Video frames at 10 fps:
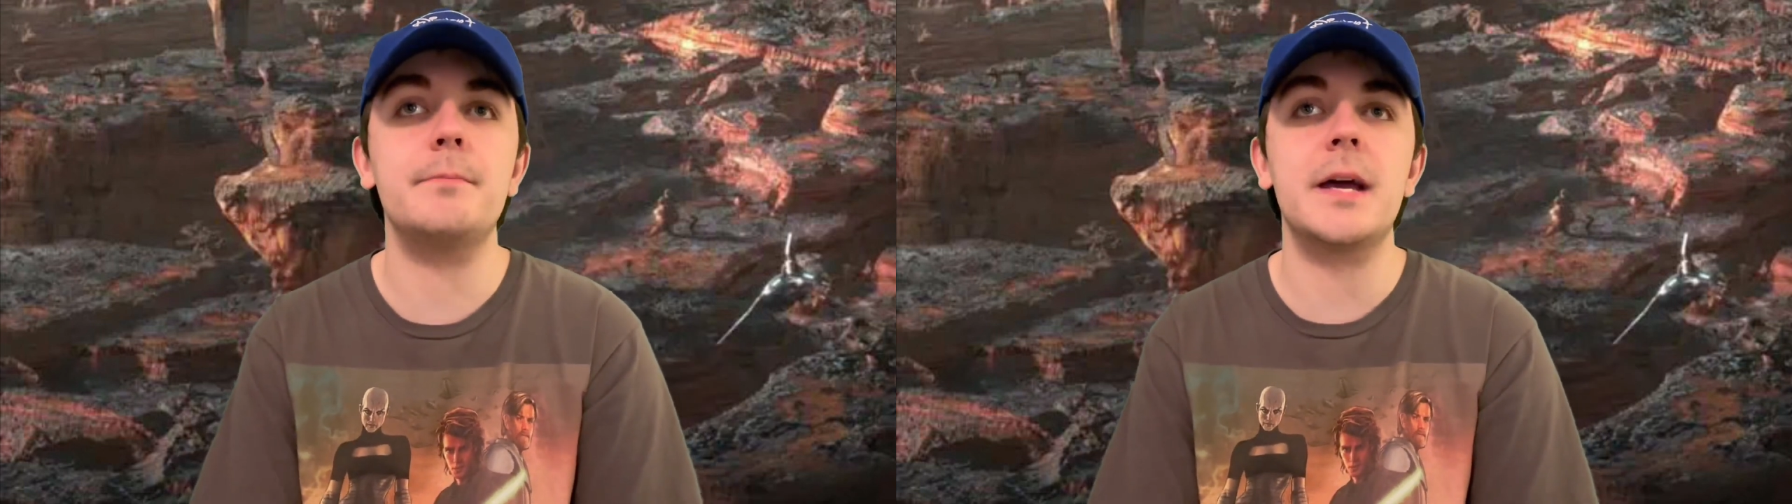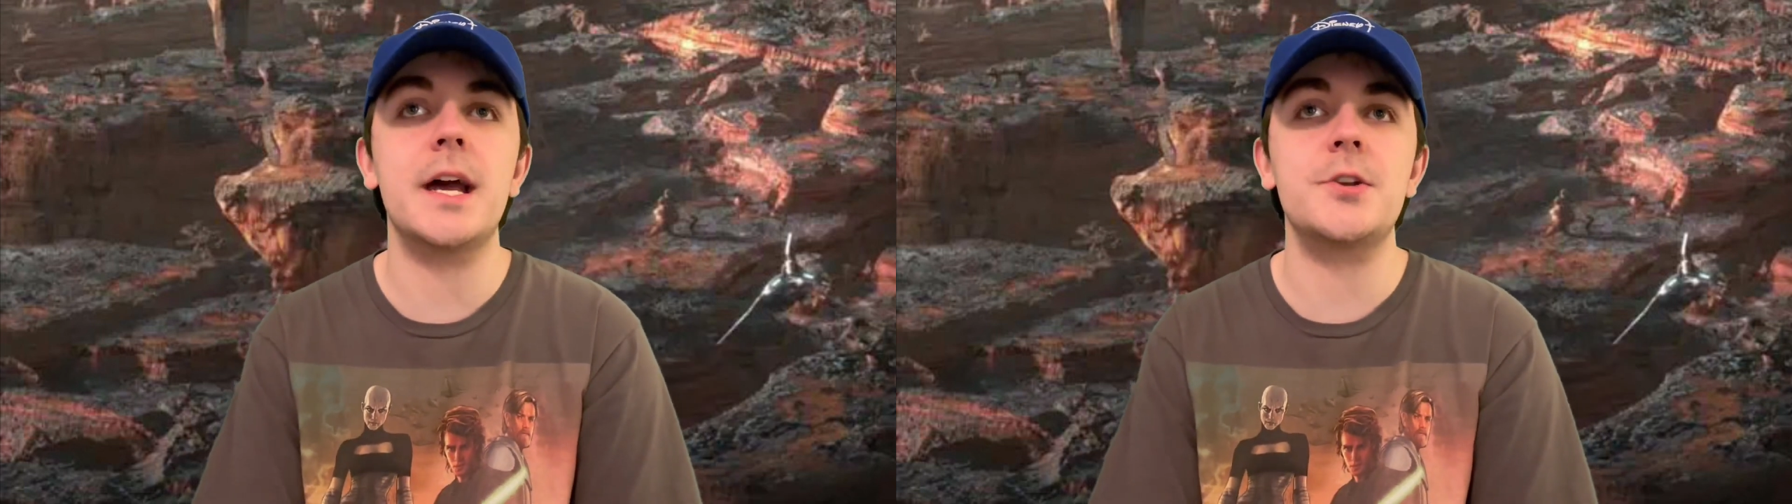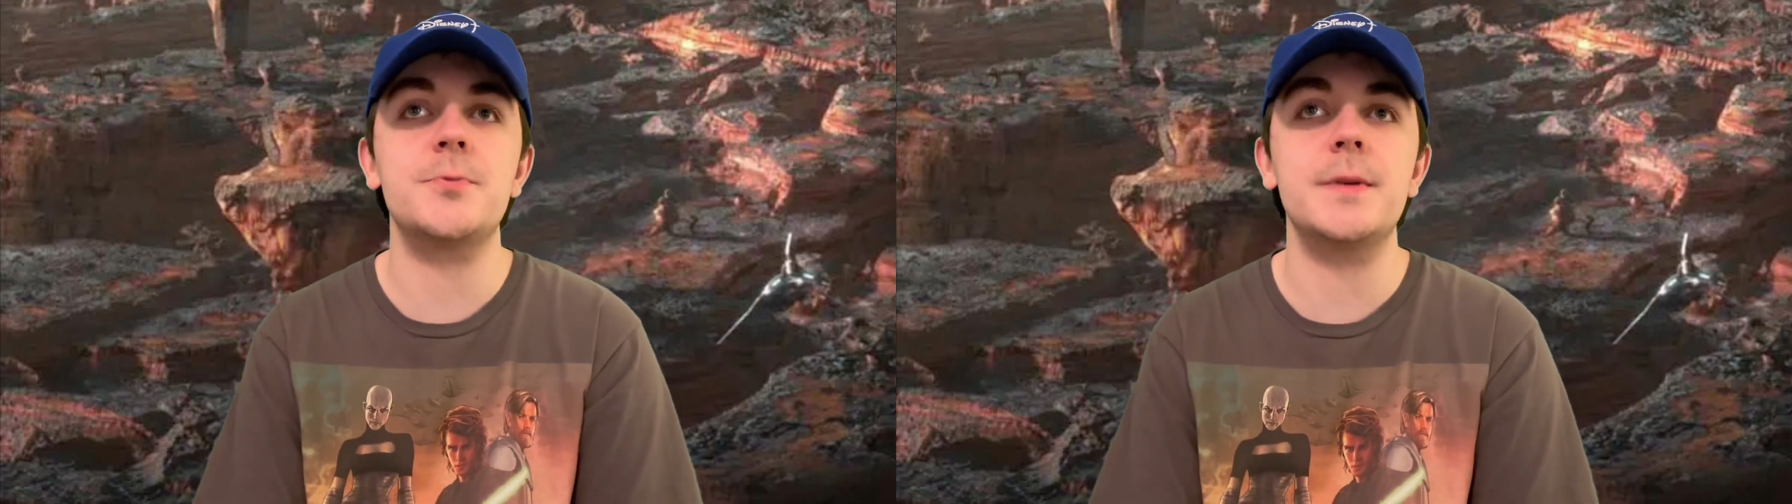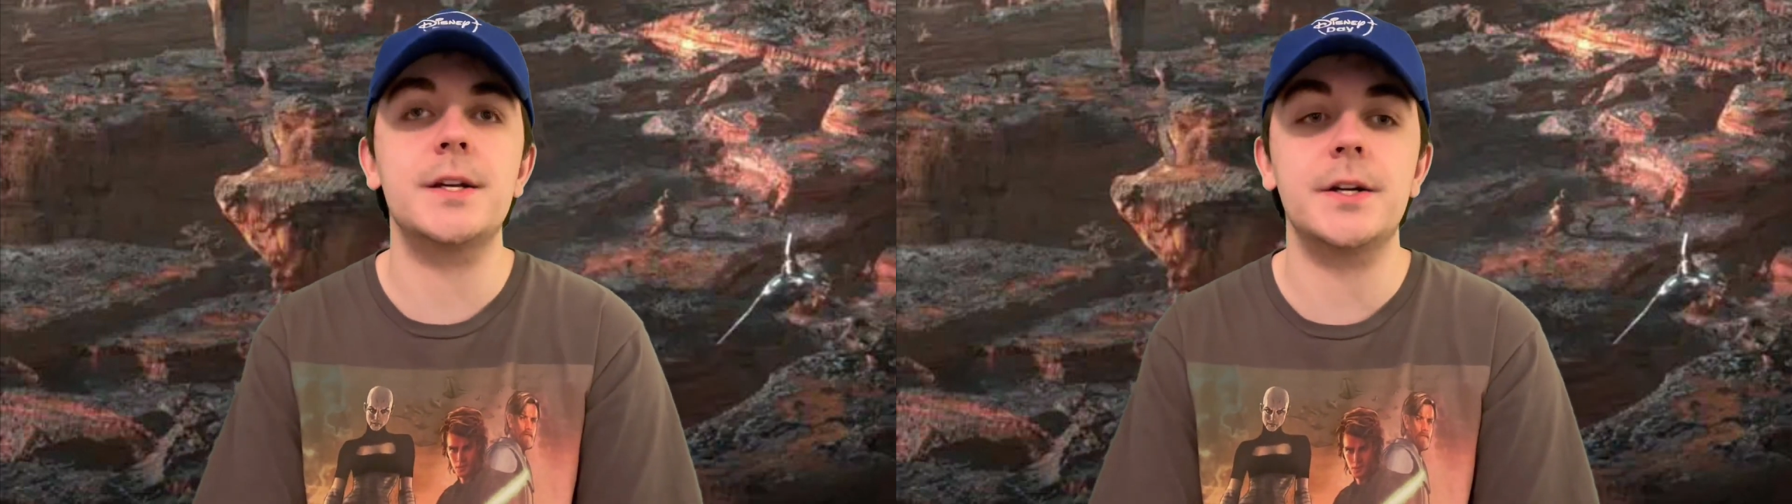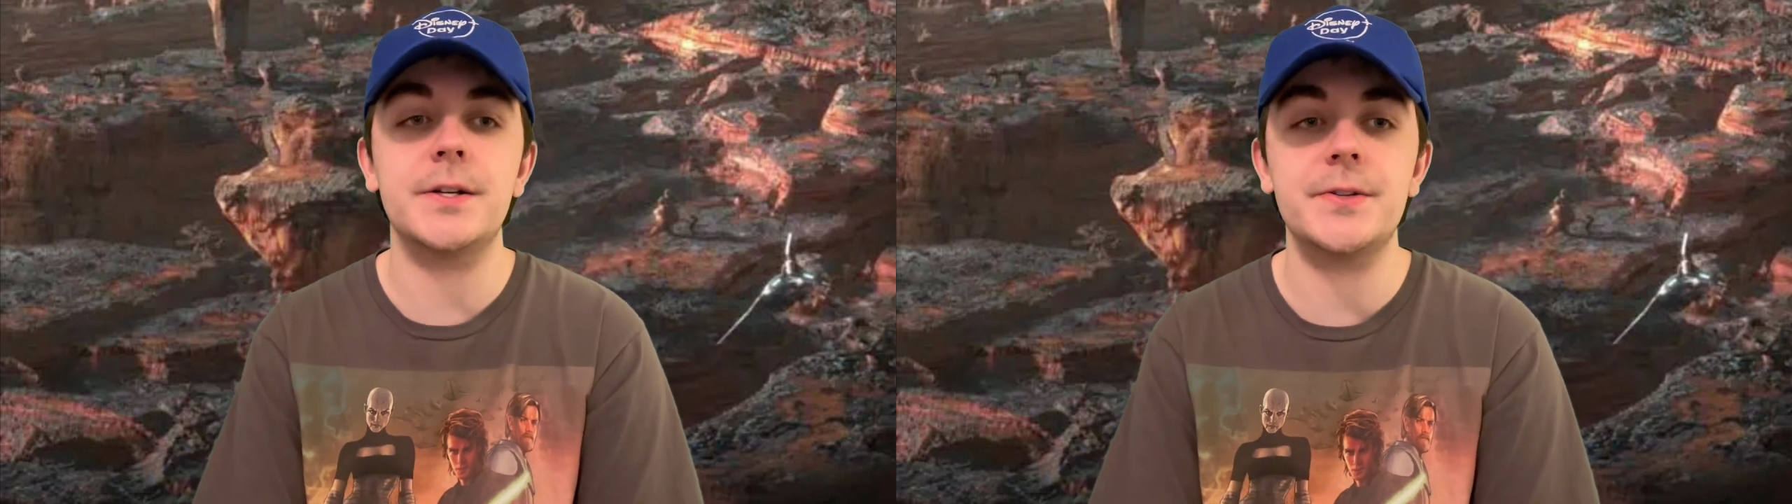Batch
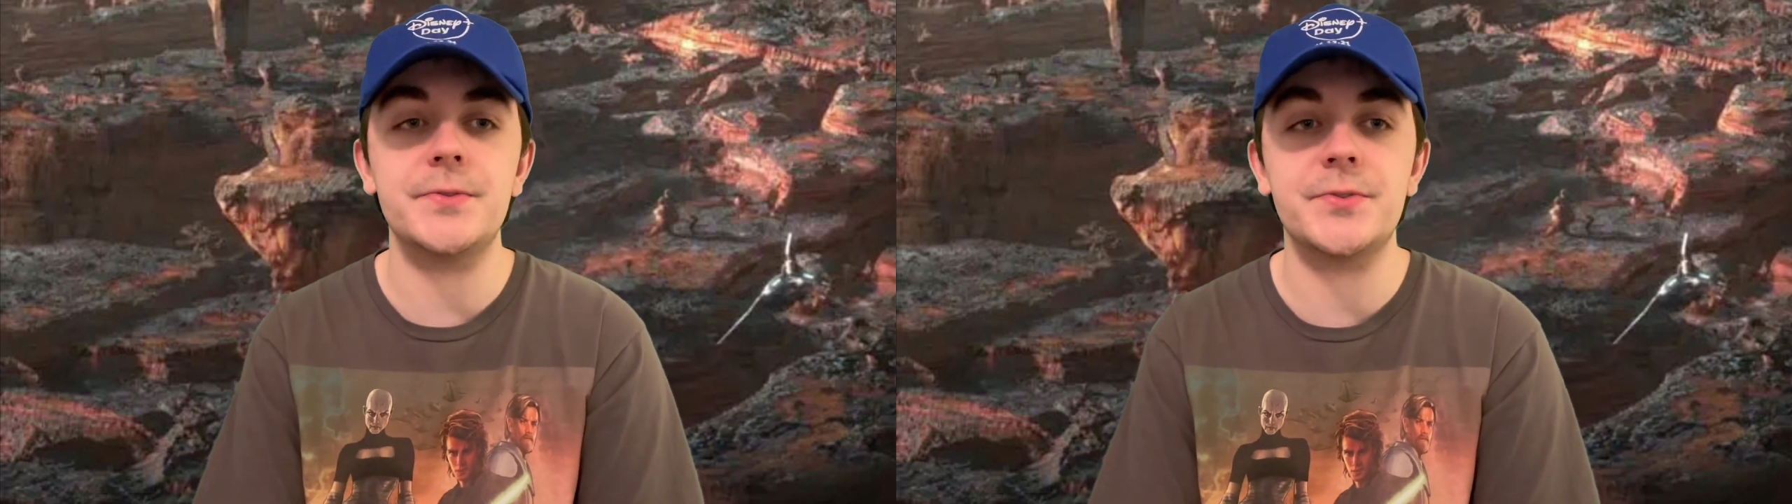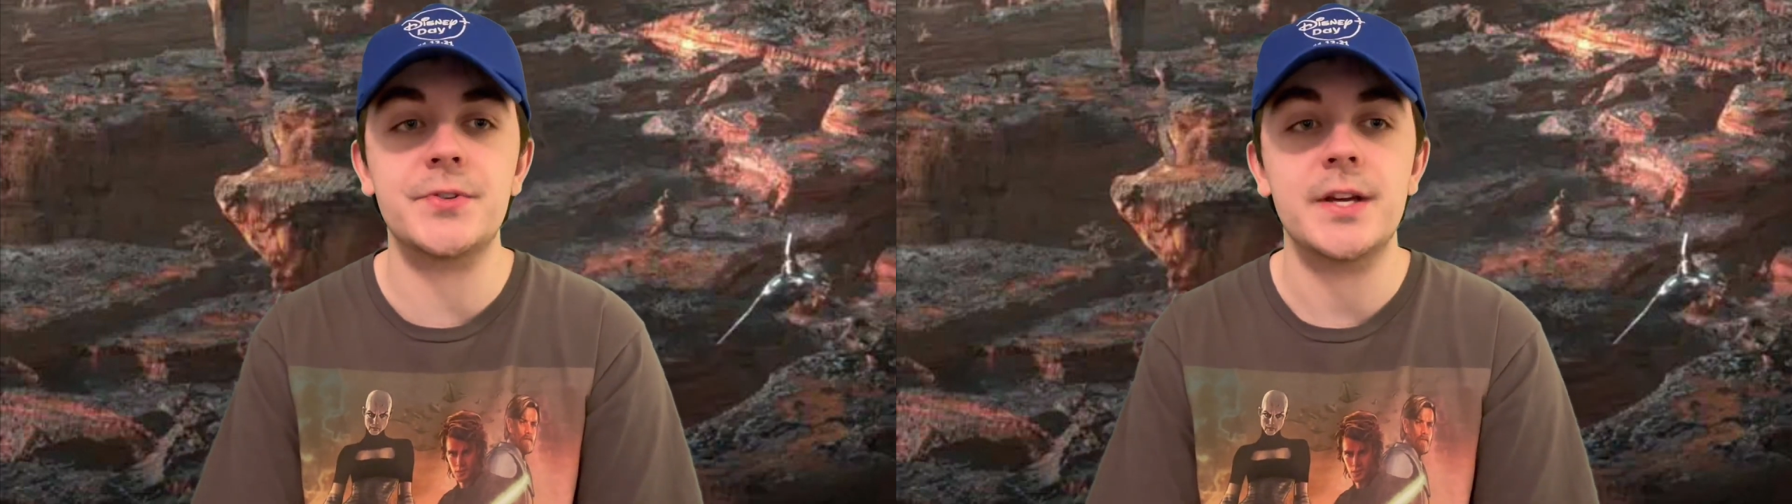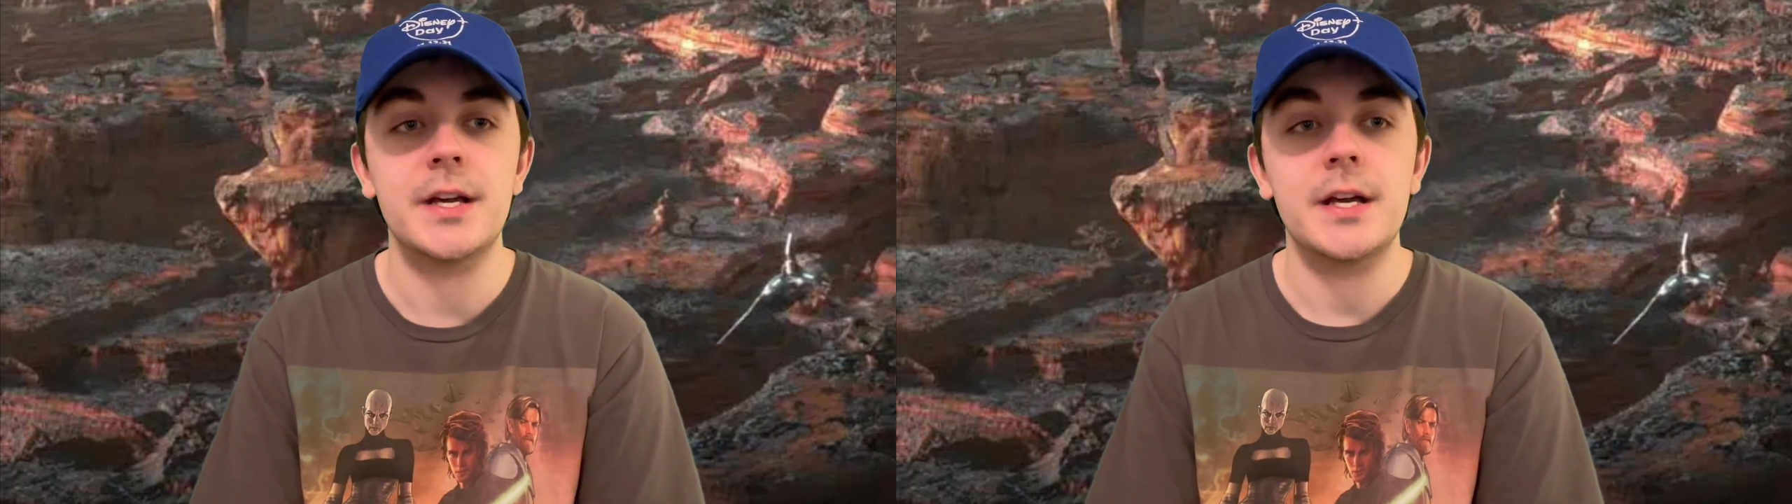because,